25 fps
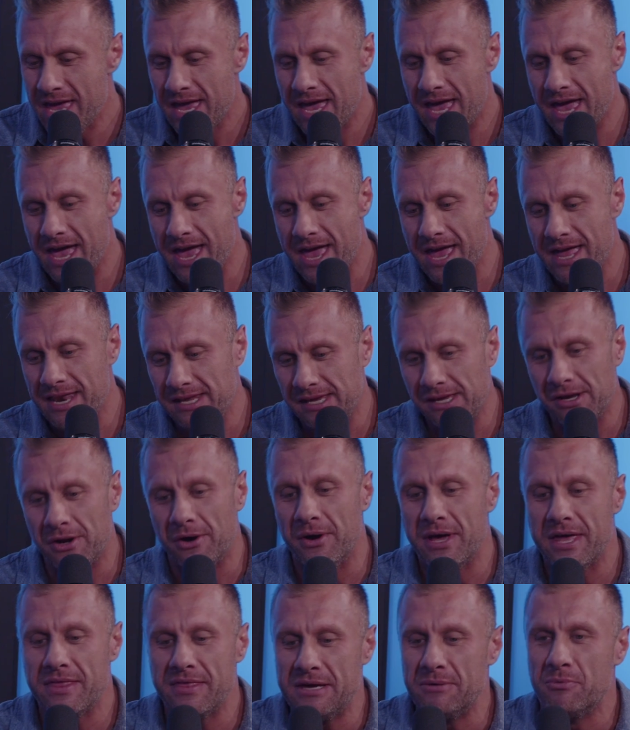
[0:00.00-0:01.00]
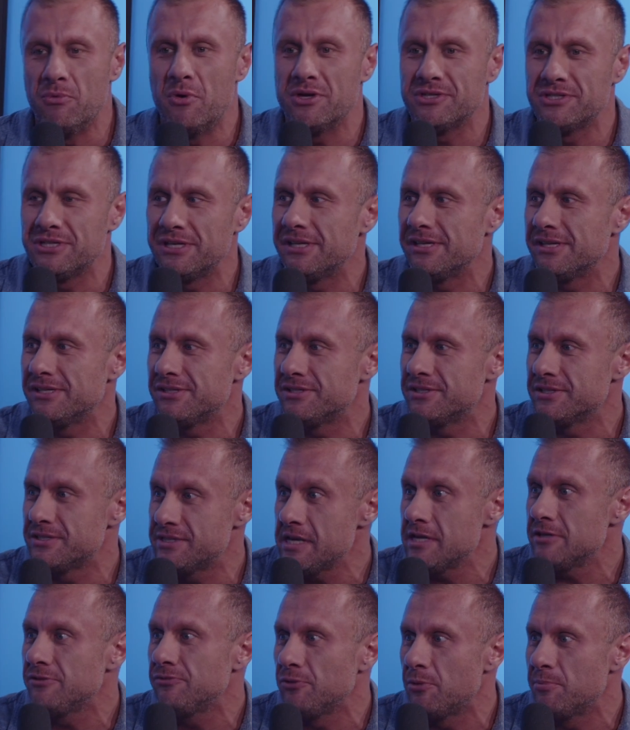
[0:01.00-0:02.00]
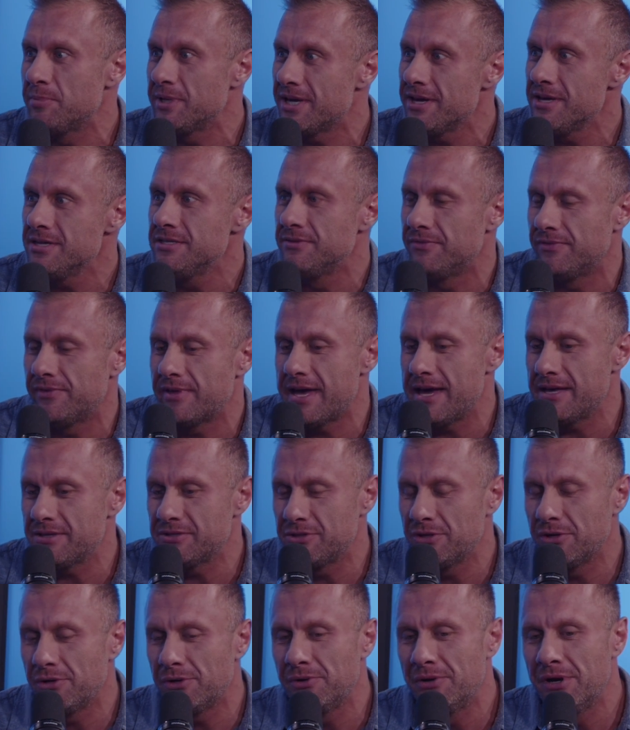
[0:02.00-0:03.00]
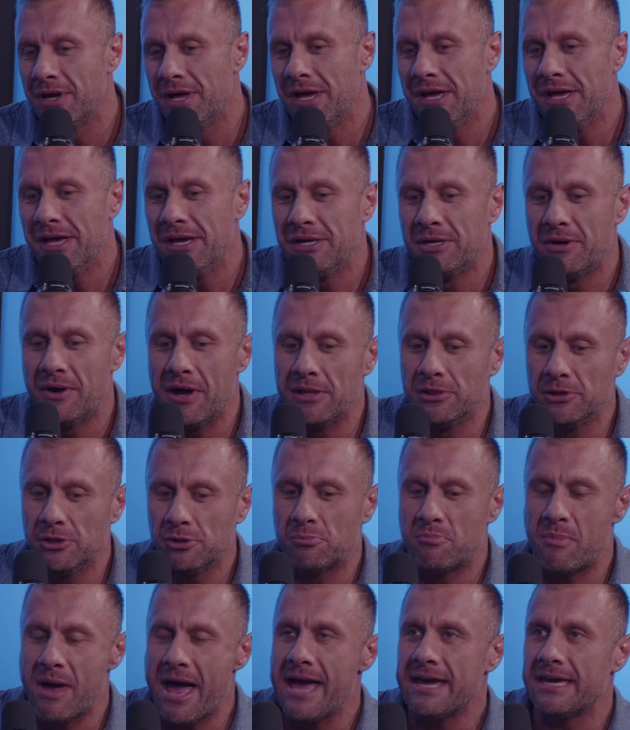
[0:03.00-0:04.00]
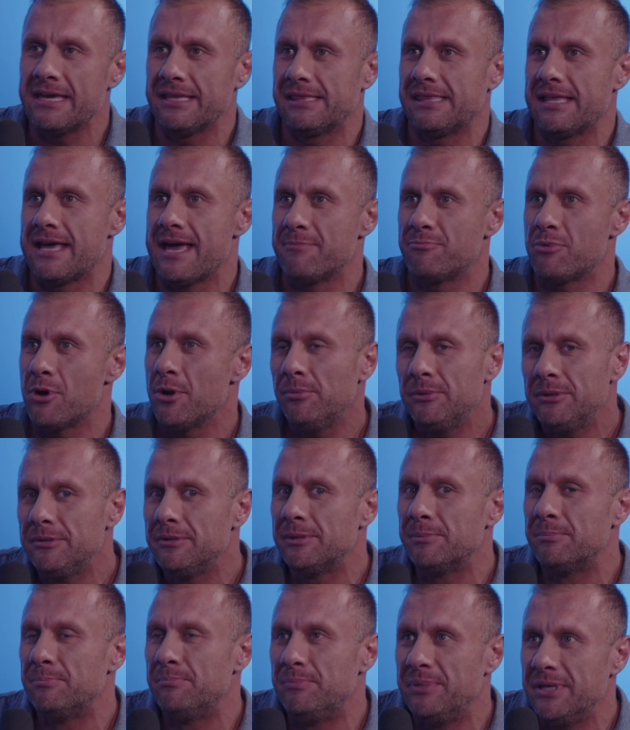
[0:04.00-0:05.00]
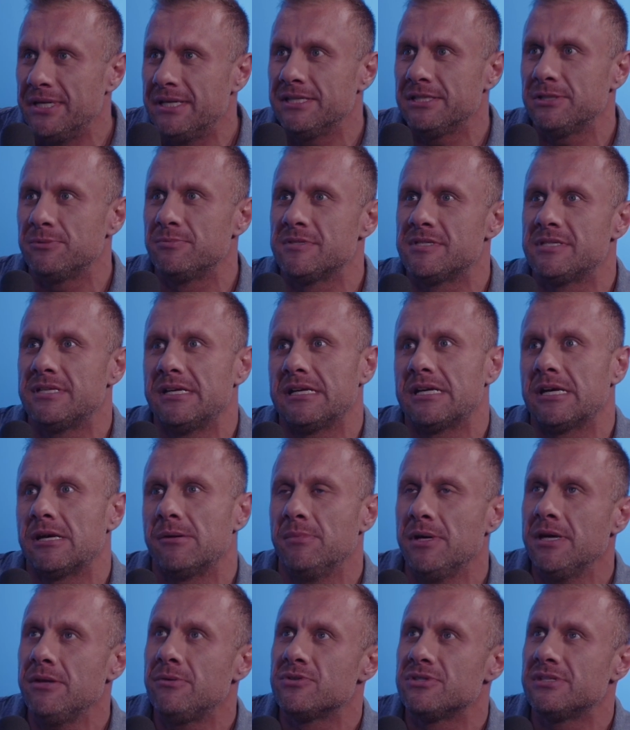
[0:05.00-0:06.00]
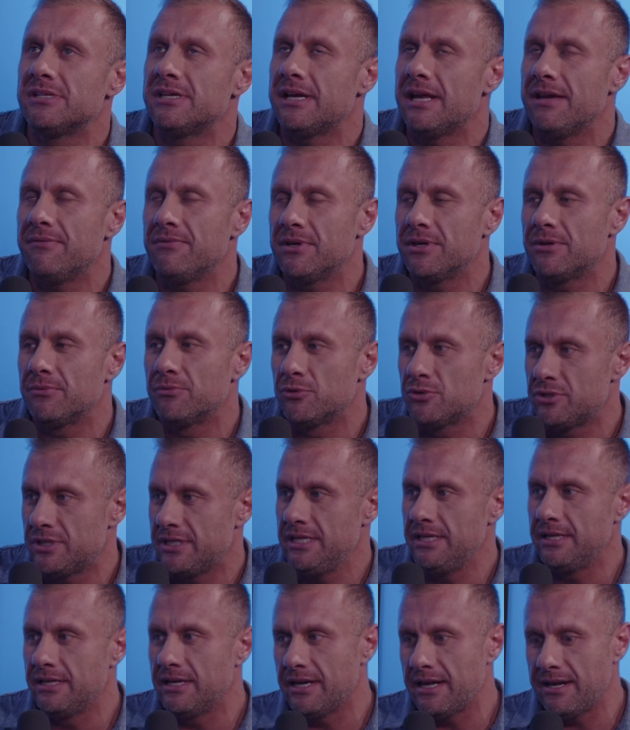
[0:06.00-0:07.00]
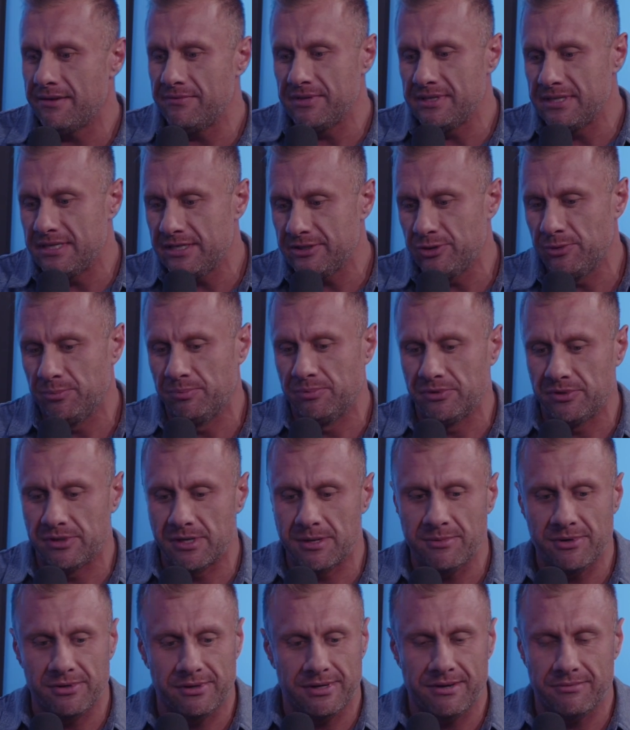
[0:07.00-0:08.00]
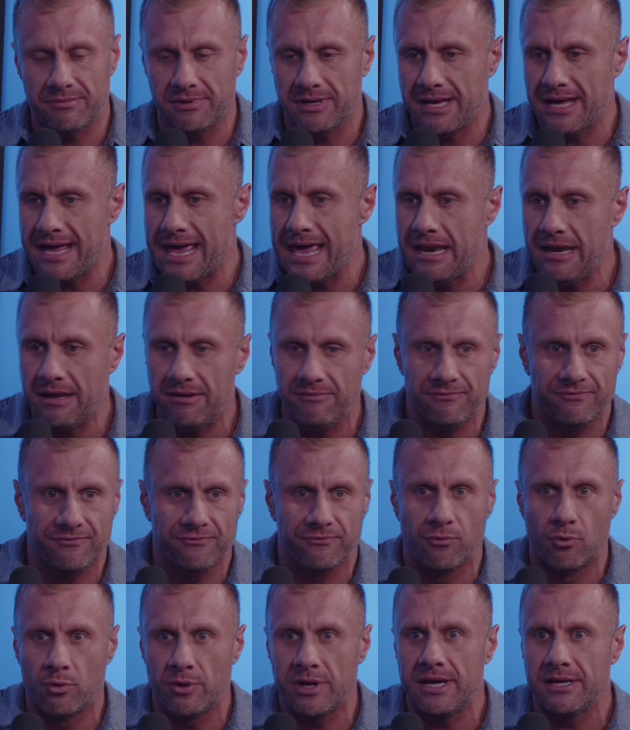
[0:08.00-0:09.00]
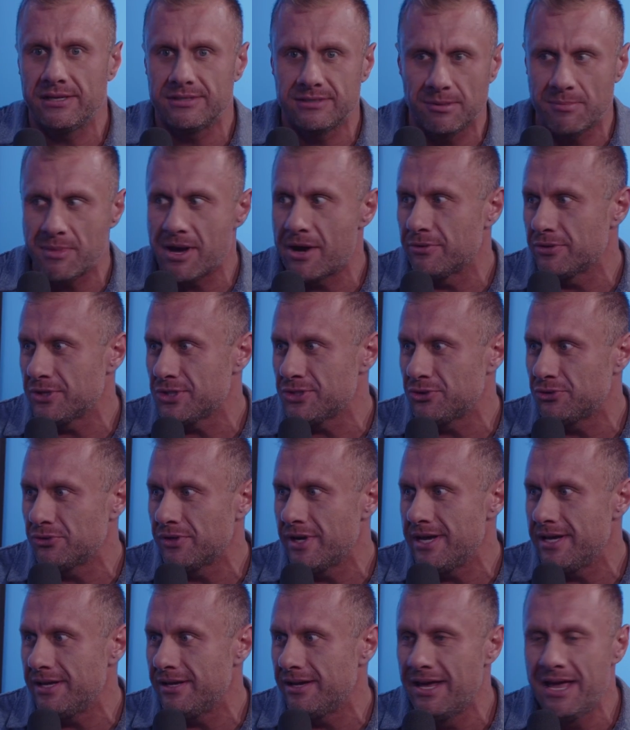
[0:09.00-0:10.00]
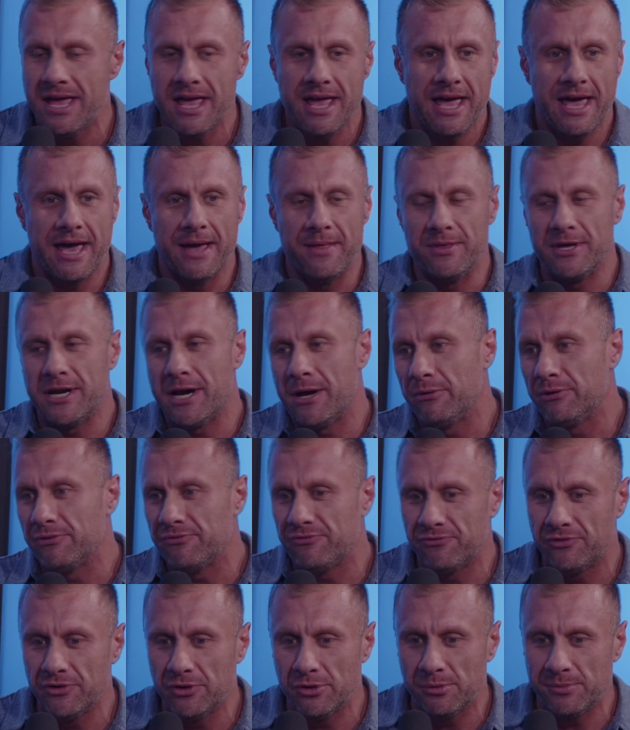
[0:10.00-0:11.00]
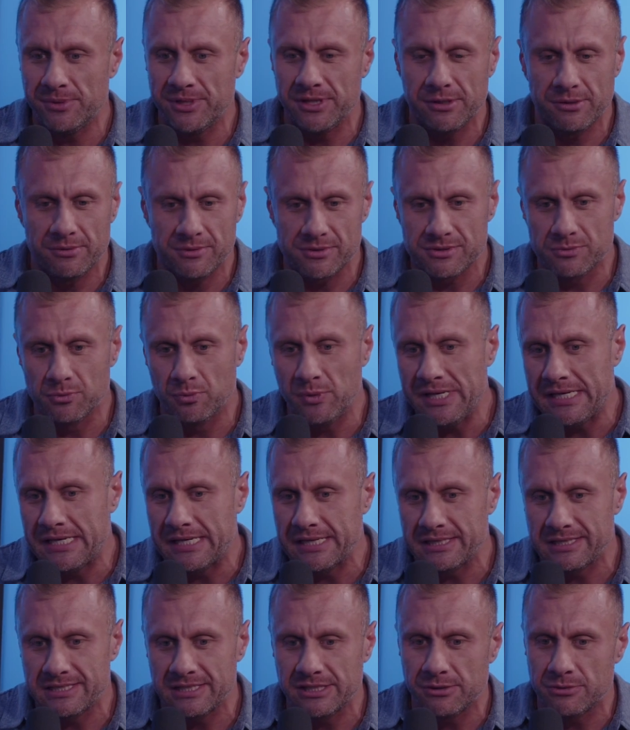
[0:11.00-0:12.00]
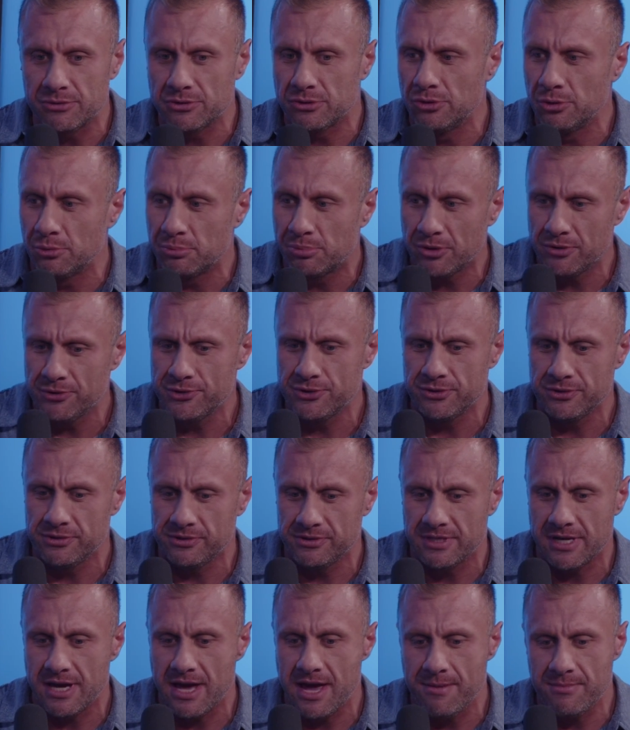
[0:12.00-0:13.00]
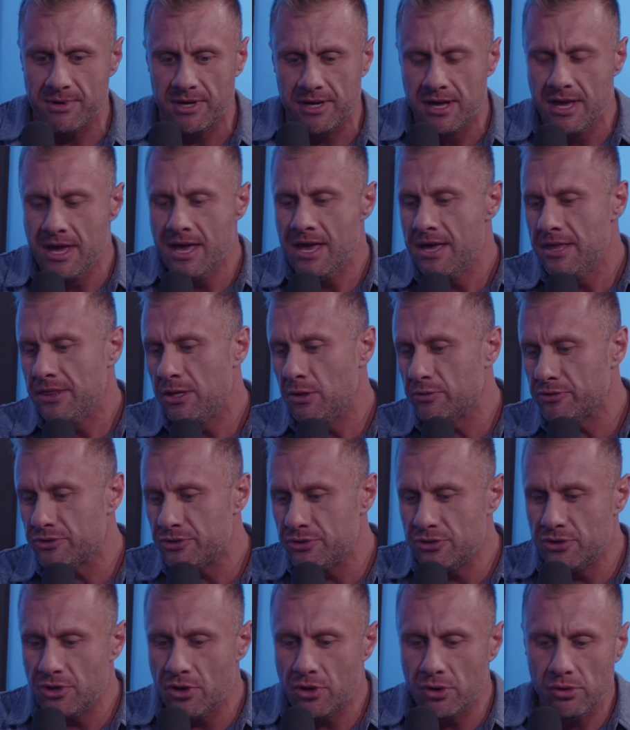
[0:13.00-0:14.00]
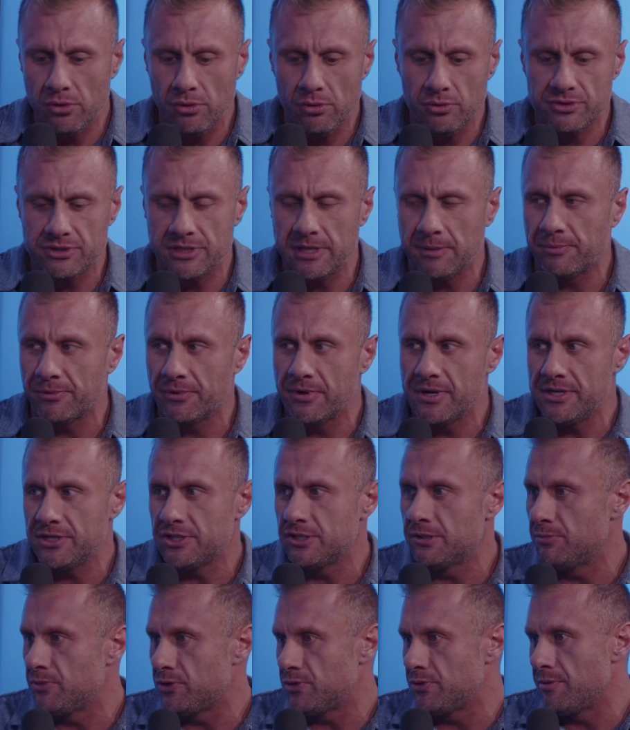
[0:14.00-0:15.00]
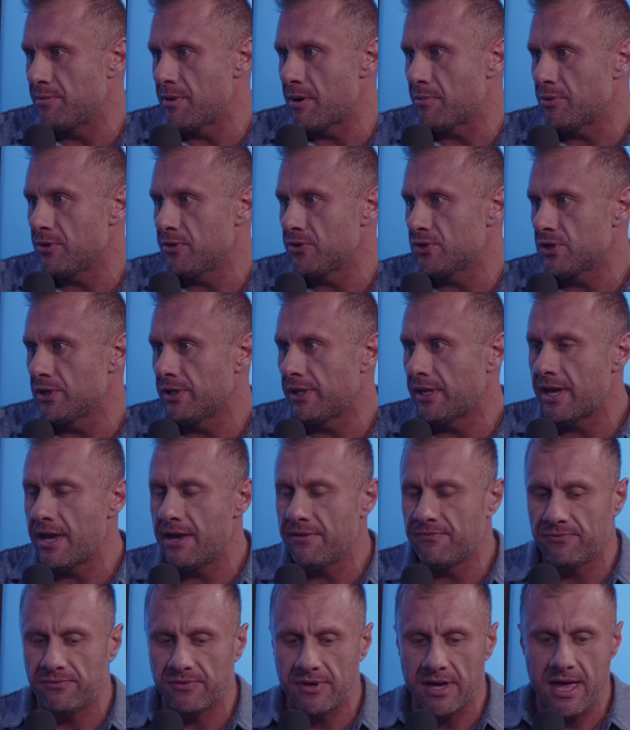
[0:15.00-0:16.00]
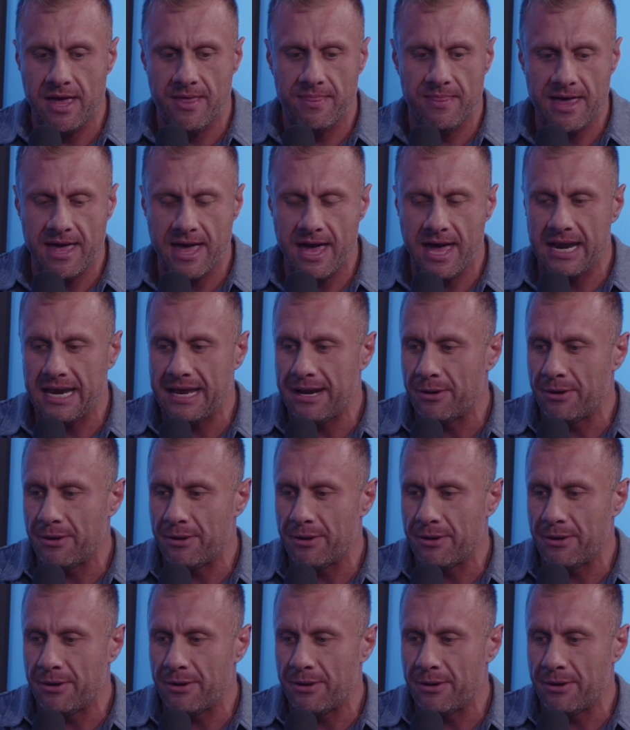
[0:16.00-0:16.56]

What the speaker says: And it wasn't successful because of that. So I look back at that, probably the biggest mistake I made was not having a routine, not having discipline. I would edit 40 some hours straight, and then I would film, and then it was weekends, and there was no personal time, and there was no separation between my personal life and that.